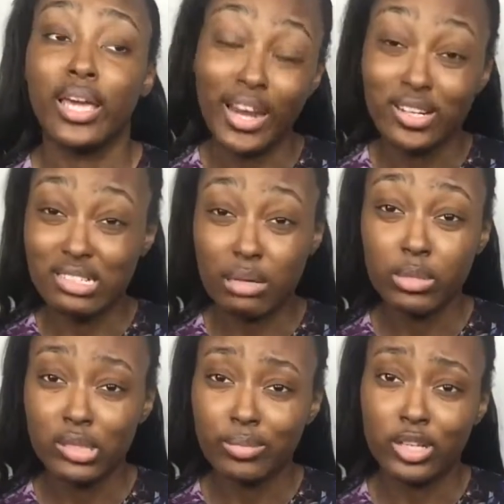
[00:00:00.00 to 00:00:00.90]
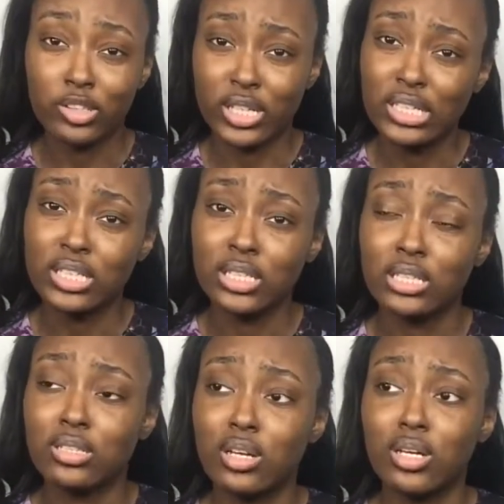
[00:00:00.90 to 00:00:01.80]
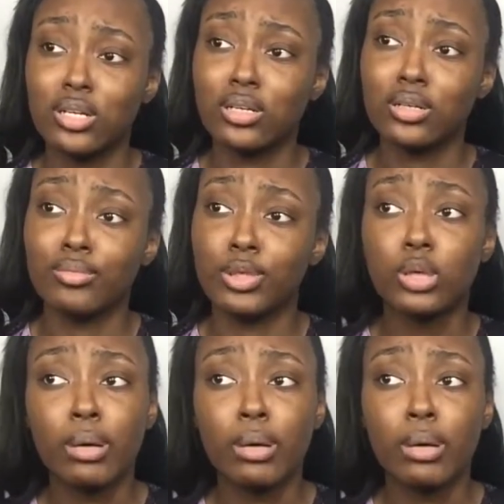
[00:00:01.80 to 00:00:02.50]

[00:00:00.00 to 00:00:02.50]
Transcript: cares that much about your ends, you